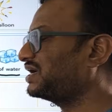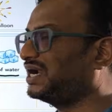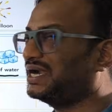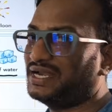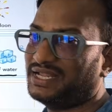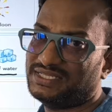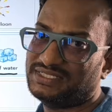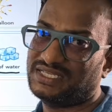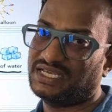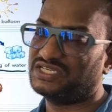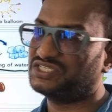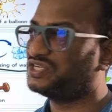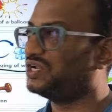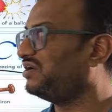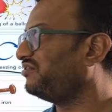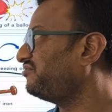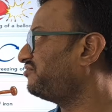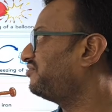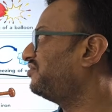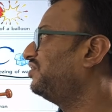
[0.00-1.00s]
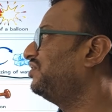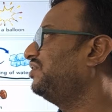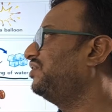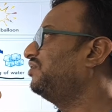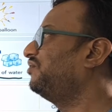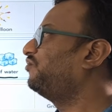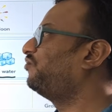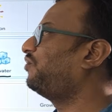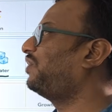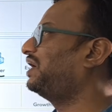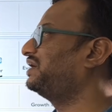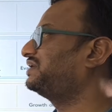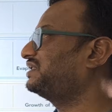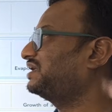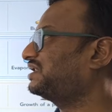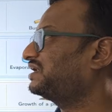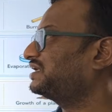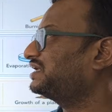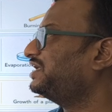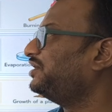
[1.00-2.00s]
condensation of
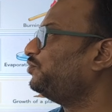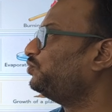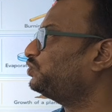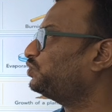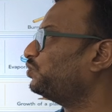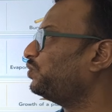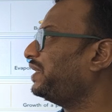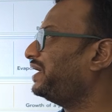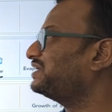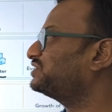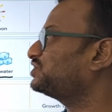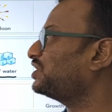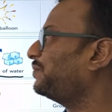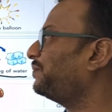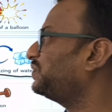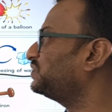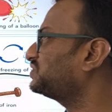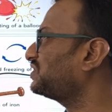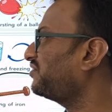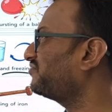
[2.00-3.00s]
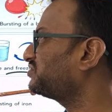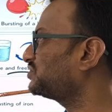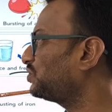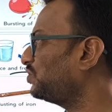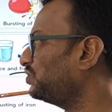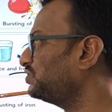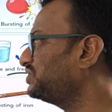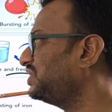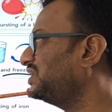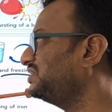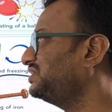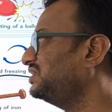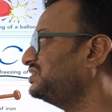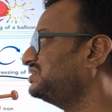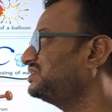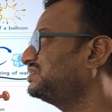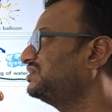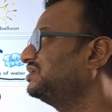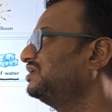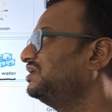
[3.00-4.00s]
water. Give two examples of slow
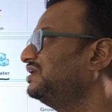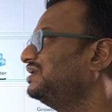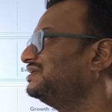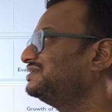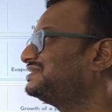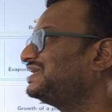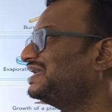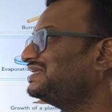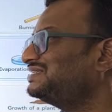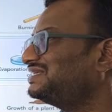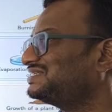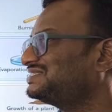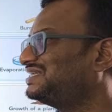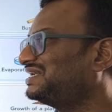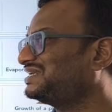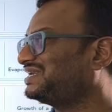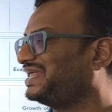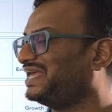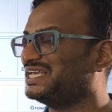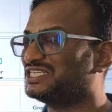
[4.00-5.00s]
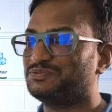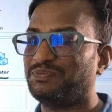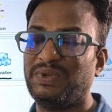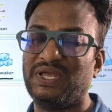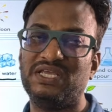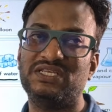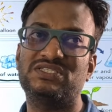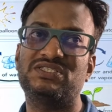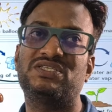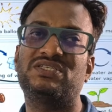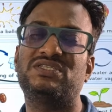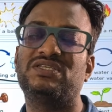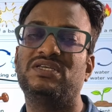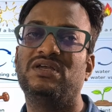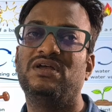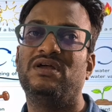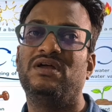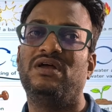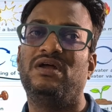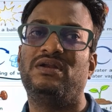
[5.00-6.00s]
changes, changes that
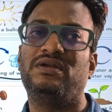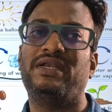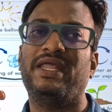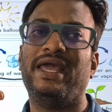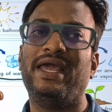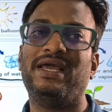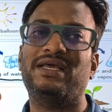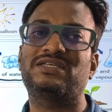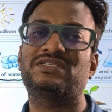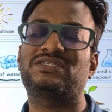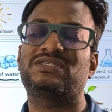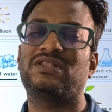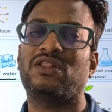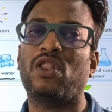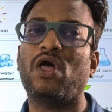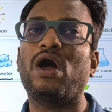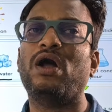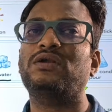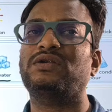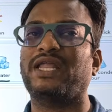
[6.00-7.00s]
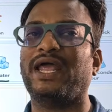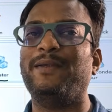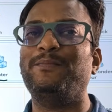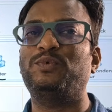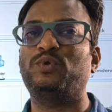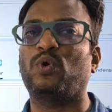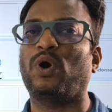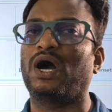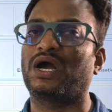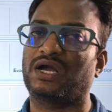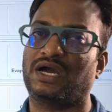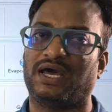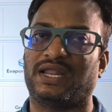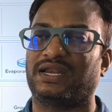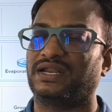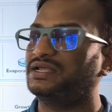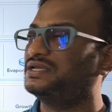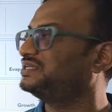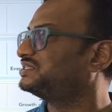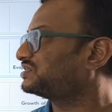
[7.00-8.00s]
takes long time to
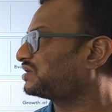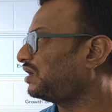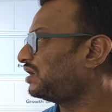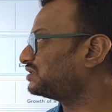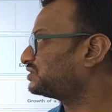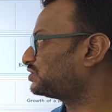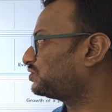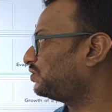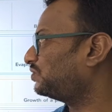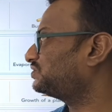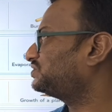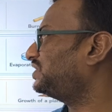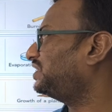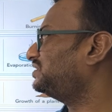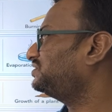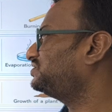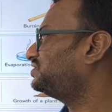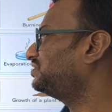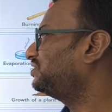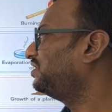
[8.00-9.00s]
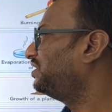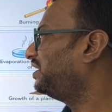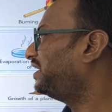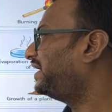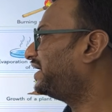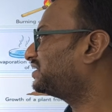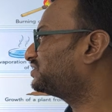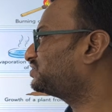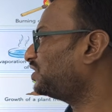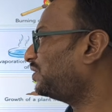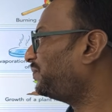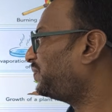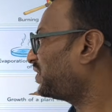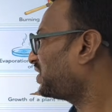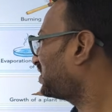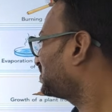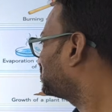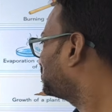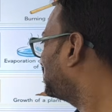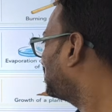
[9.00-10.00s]
occur is called slow change. Example,
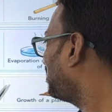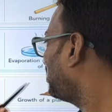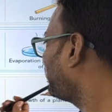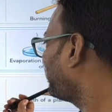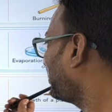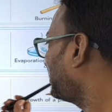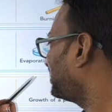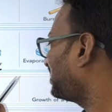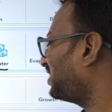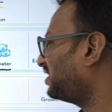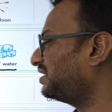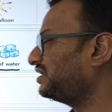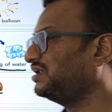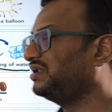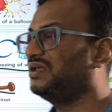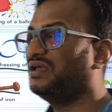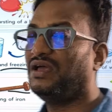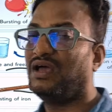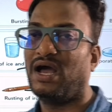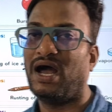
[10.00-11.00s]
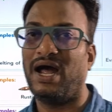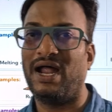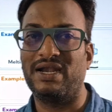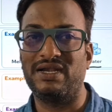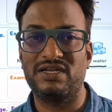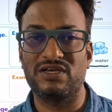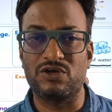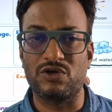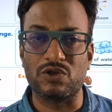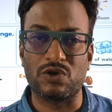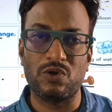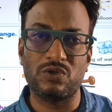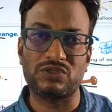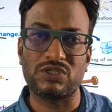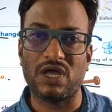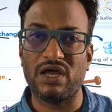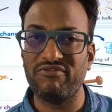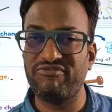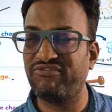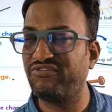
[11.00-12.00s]
rusting of iron and growth
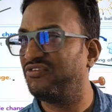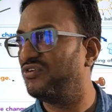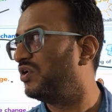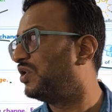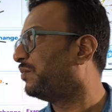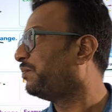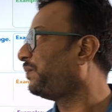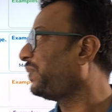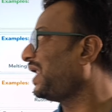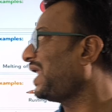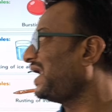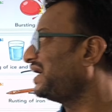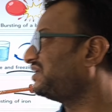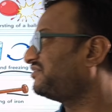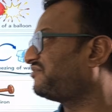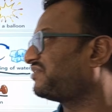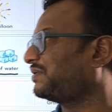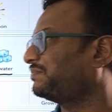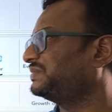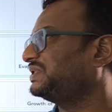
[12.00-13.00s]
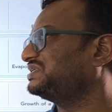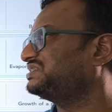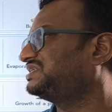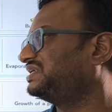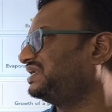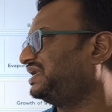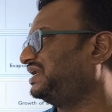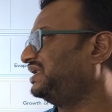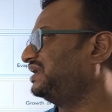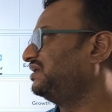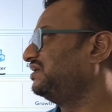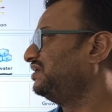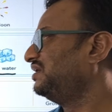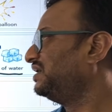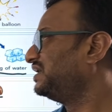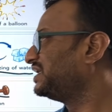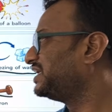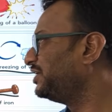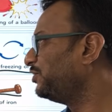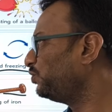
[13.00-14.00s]
of plant from the seed.
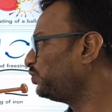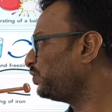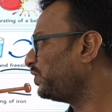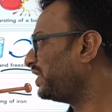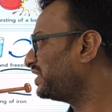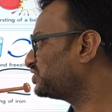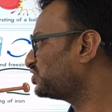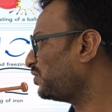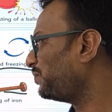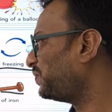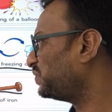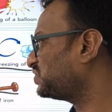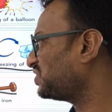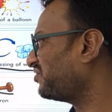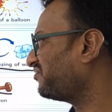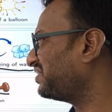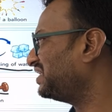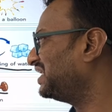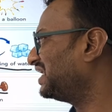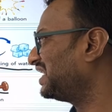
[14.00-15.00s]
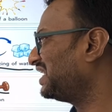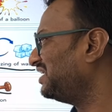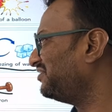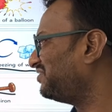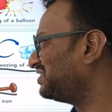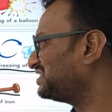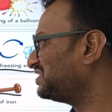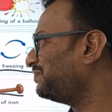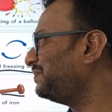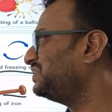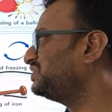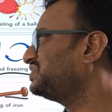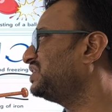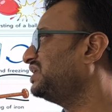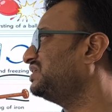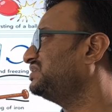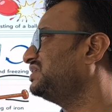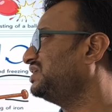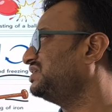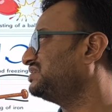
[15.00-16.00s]
Give two examples of an irreversible
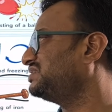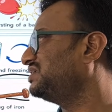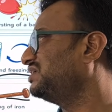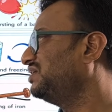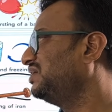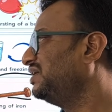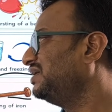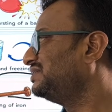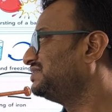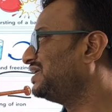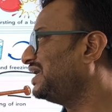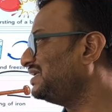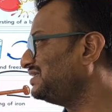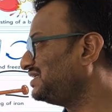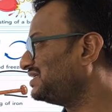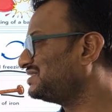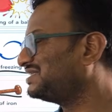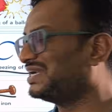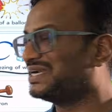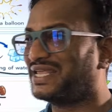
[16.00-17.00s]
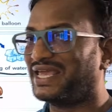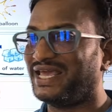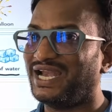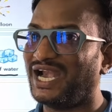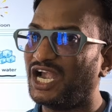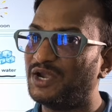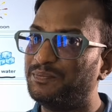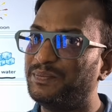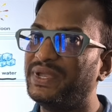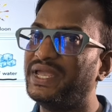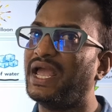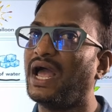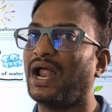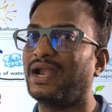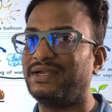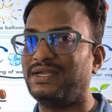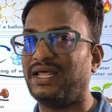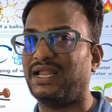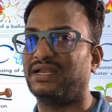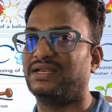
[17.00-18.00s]
changes that cannot be
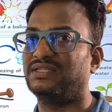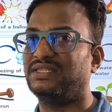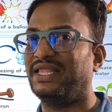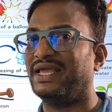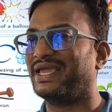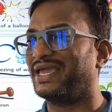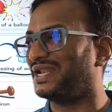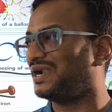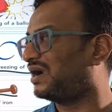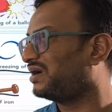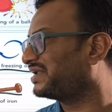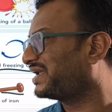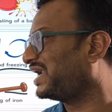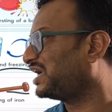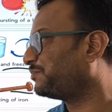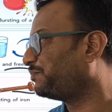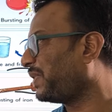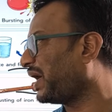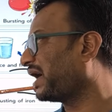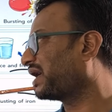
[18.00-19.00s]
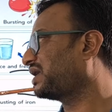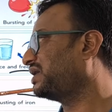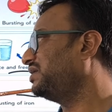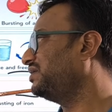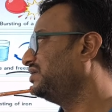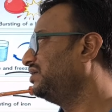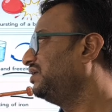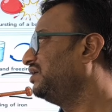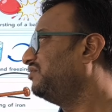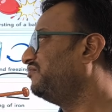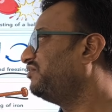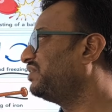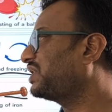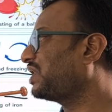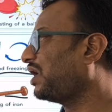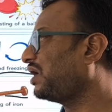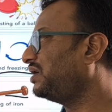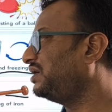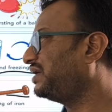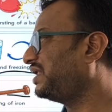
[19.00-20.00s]
undone, they cannot get back. We
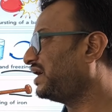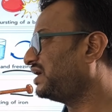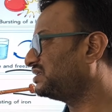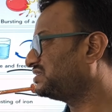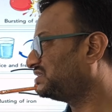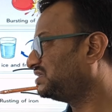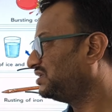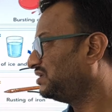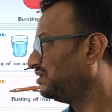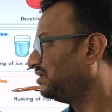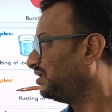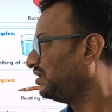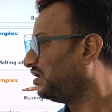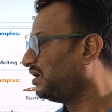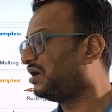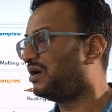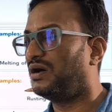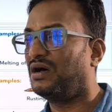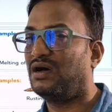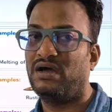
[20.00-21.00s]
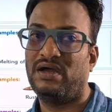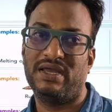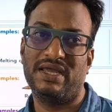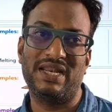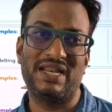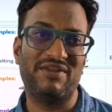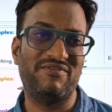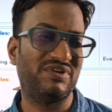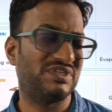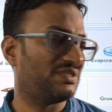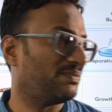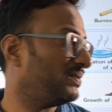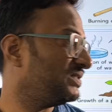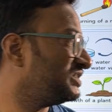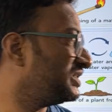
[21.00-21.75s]
call it as irreversible